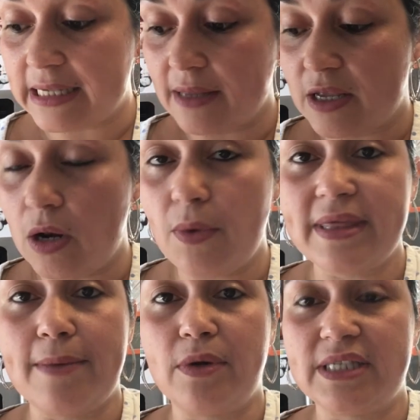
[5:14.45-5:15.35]
the only one
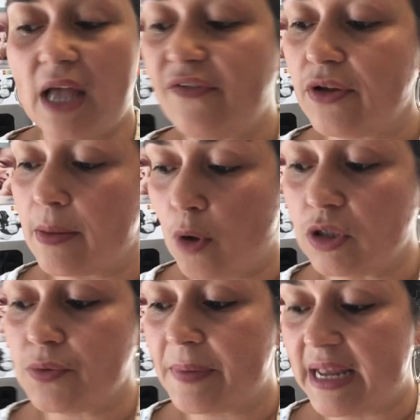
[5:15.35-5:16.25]
that would suffer the
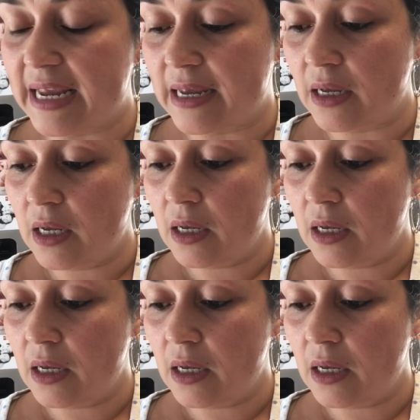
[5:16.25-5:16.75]
most would be